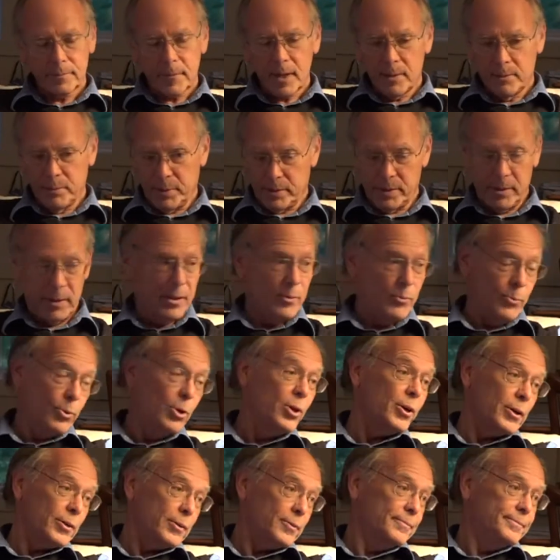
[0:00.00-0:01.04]
but it
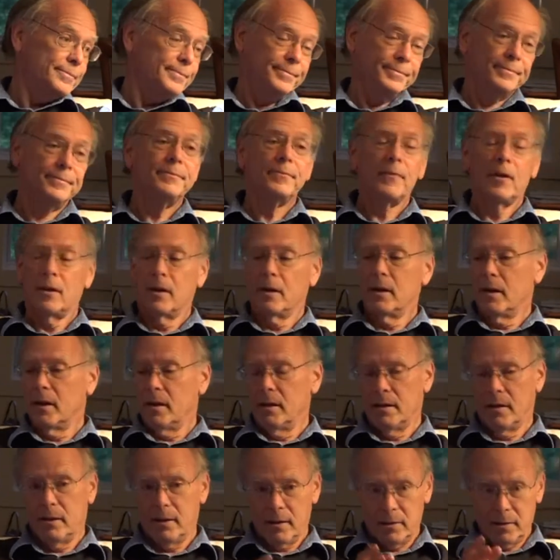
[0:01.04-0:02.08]
worked.
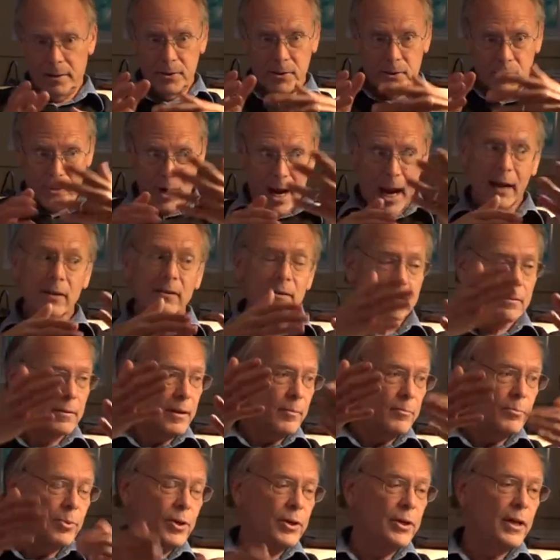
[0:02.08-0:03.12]
It at least tracked and
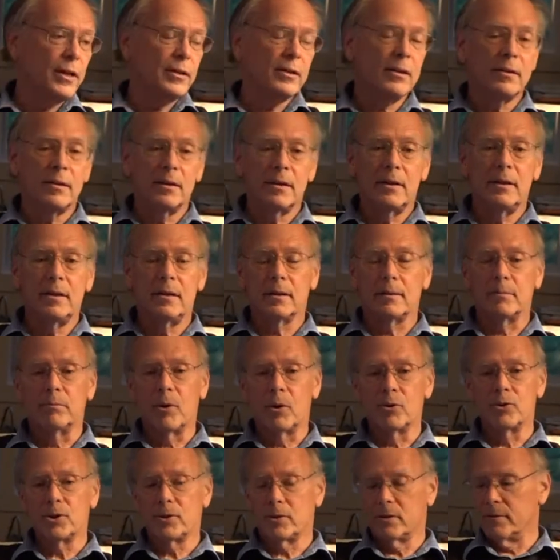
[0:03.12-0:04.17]
predicted the
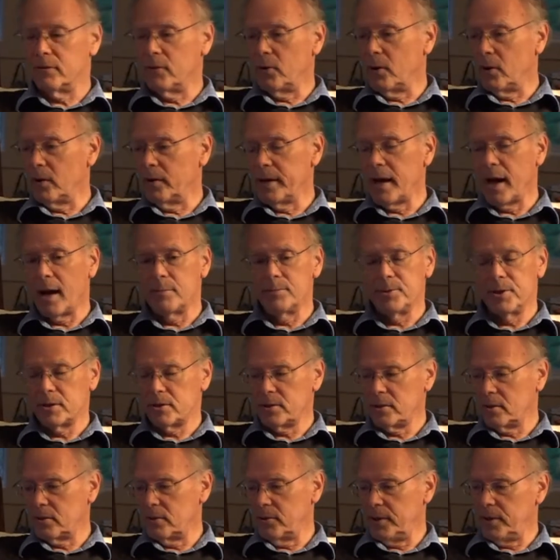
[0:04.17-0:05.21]
motion of all the objects,
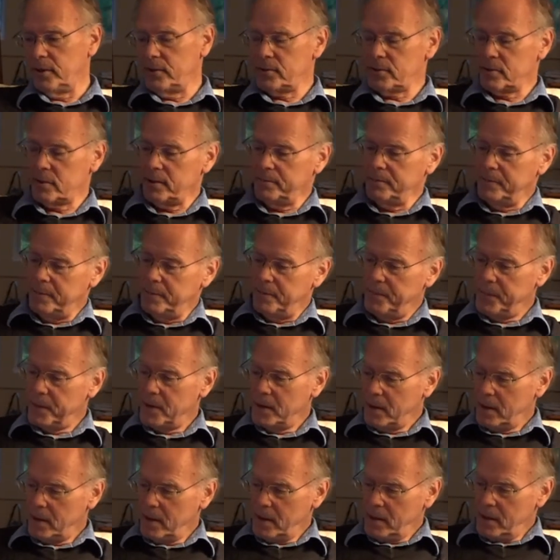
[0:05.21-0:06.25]
including the sun.
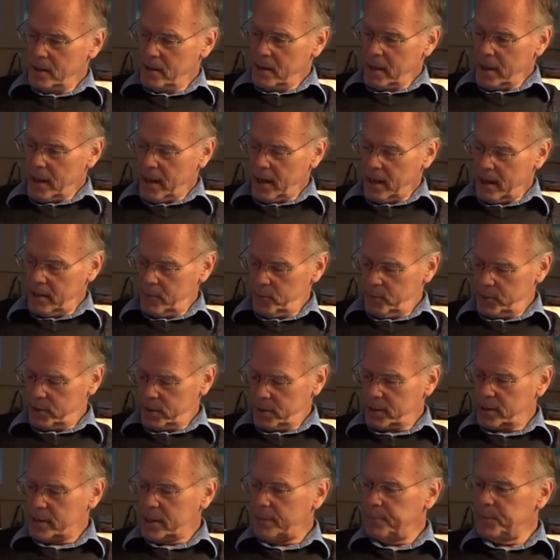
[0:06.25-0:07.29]
And it was
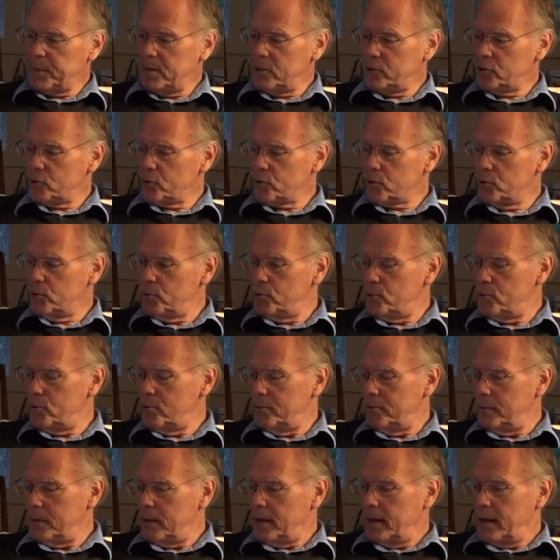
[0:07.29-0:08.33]
accepted as true,
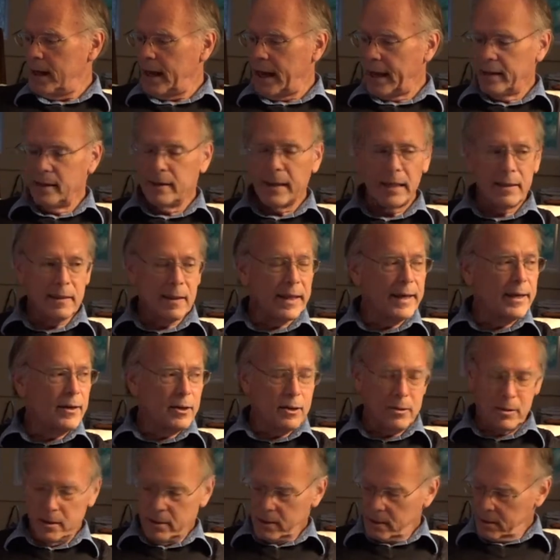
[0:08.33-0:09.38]
and then later
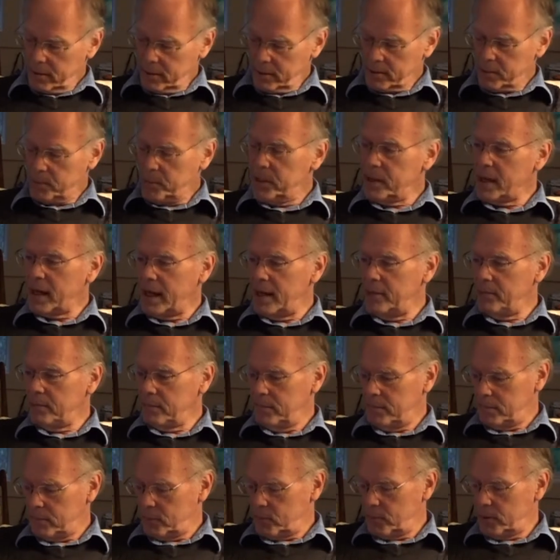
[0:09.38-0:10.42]
this became
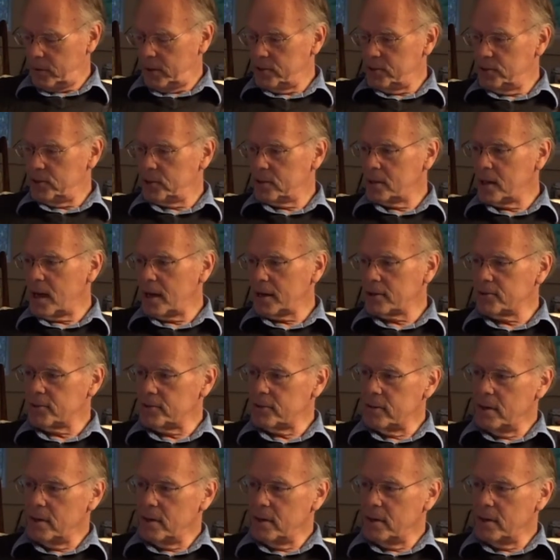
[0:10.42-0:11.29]
religious doctrine.